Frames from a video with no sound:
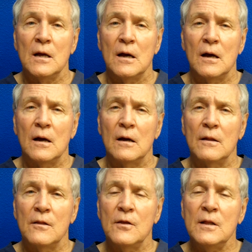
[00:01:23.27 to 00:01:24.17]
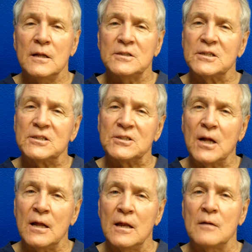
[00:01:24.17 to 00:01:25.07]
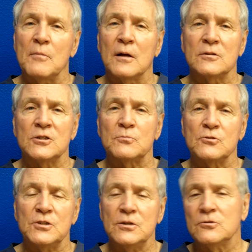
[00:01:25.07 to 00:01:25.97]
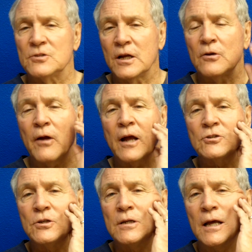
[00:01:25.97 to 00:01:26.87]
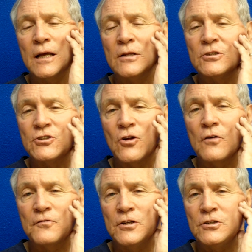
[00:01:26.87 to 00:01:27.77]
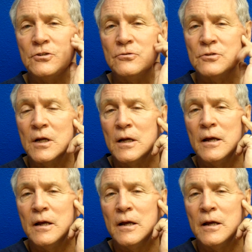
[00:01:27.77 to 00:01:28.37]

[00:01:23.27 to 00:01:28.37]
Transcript: The thing that's exciting about this procedure is that you're actually taking the soft tissues